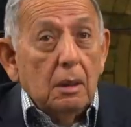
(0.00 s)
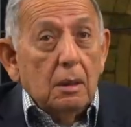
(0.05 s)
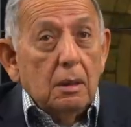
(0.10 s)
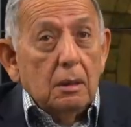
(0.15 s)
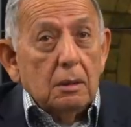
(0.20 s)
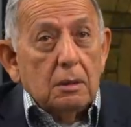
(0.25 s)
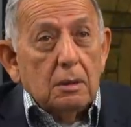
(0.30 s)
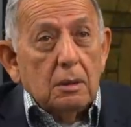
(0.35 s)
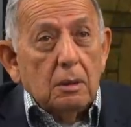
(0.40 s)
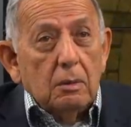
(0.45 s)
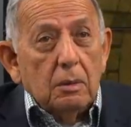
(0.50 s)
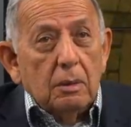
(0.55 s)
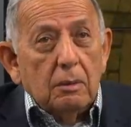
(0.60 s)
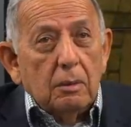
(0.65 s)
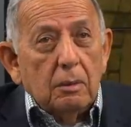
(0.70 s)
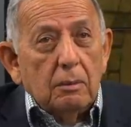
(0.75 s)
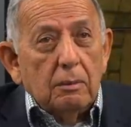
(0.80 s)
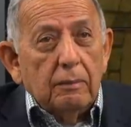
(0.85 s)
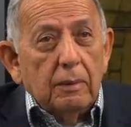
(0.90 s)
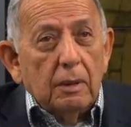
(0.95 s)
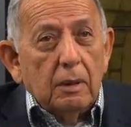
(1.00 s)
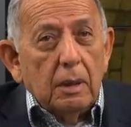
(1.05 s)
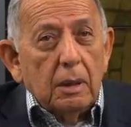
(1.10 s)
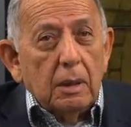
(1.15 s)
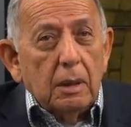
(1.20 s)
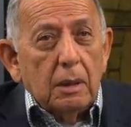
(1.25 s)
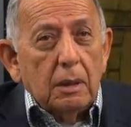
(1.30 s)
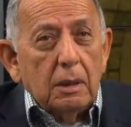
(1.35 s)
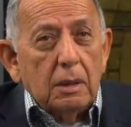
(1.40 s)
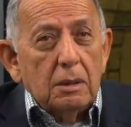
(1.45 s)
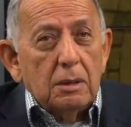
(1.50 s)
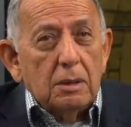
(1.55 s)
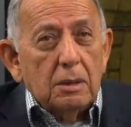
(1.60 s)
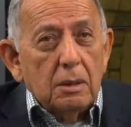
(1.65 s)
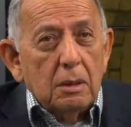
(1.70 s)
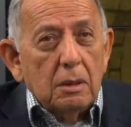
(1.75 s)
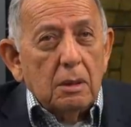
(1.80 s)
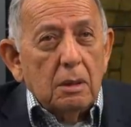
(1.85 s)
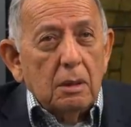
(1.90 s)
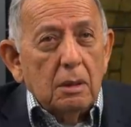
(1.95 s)
Uh, so we were very
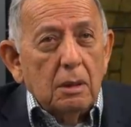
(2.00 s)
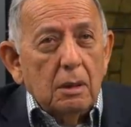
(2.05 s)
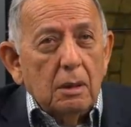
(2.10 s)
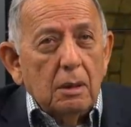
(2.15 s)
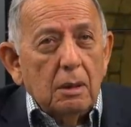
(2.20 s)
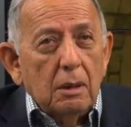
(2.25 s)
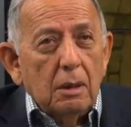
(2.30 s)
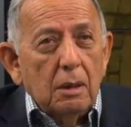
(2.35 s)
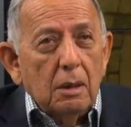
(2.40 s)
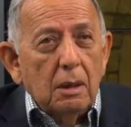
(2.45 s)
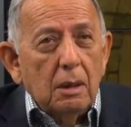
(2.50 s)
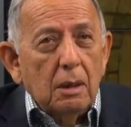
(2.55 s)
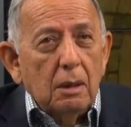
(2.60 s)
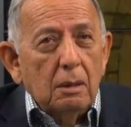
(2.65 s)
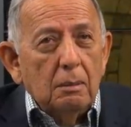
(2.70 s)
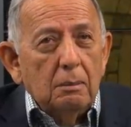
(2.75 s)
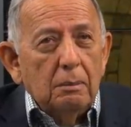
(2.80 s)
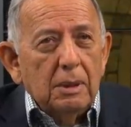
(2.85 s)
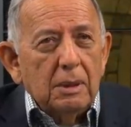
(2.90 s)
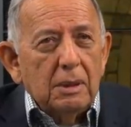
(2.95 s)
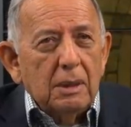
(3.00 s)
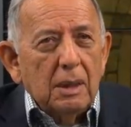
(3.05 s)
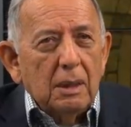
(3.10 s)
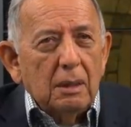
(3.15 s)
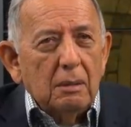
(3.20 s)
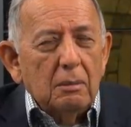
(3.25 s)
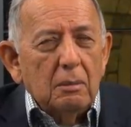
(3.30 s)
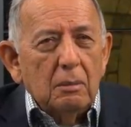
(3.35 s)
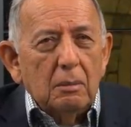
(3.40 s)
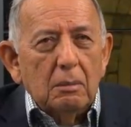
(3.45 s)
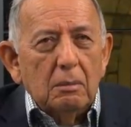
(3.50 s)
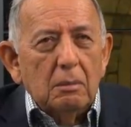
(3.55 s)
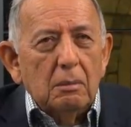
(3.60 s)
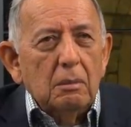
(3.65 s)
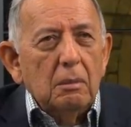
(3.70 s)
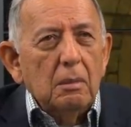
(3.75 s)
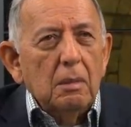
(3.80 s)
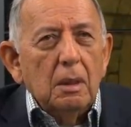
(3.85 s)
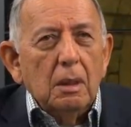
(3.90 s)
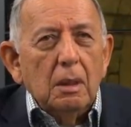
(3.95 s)
concerned. Uh, but then
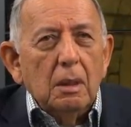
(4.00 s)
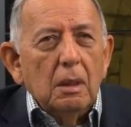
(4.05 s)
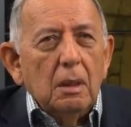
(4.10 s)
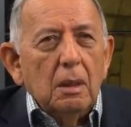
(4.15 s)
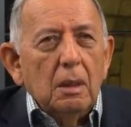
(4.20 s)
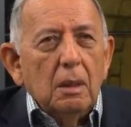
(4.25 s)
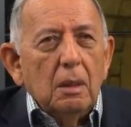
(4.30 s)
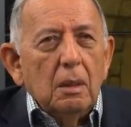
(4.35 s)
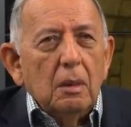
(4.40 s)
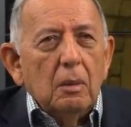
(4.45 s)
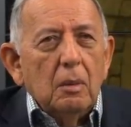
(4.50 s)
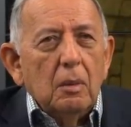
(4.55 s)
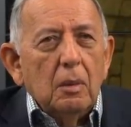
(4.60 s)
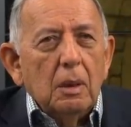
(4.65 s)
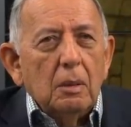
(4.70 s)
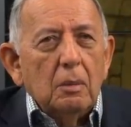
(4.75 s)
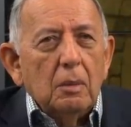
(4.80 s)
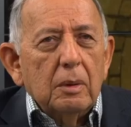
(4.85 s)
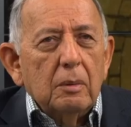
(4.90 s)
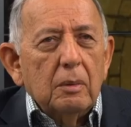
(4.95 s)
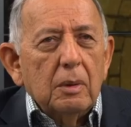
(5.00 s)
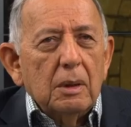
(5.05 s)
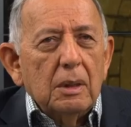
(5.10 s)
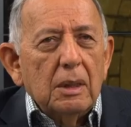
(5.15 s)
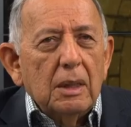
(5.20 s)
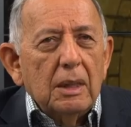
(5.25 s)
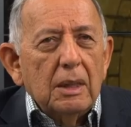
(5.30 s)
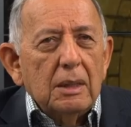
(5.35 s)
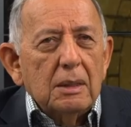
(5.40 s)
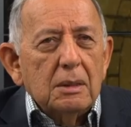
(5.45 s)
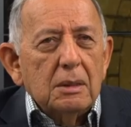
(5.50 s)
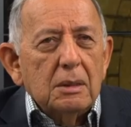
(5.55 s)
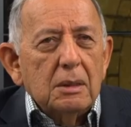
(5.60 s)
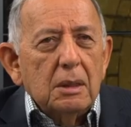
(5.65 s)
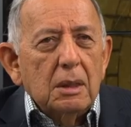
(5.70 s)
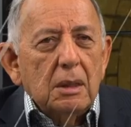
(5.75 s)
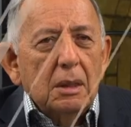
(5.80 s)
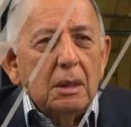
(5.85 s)
when we realized